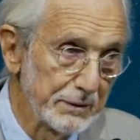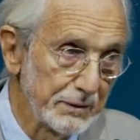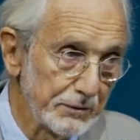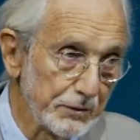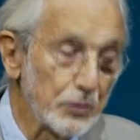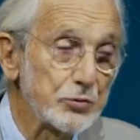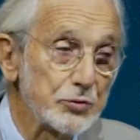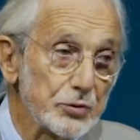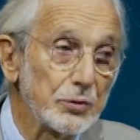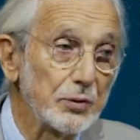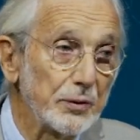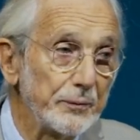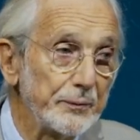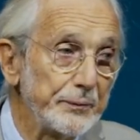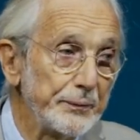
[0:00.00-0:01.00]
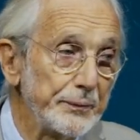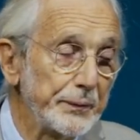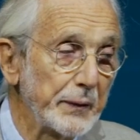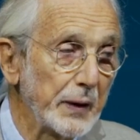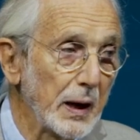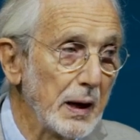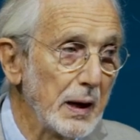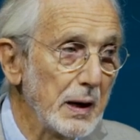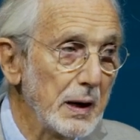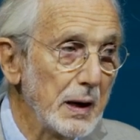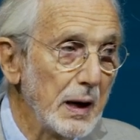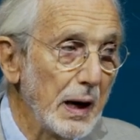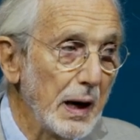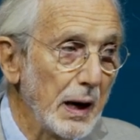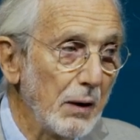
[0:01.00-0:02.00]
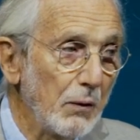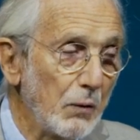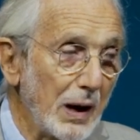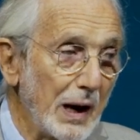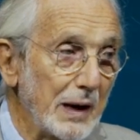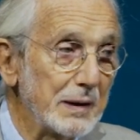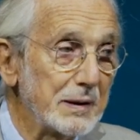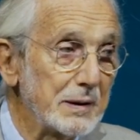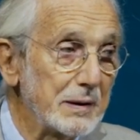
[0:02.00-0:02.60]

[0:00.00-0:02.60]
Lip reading: for sure. Well,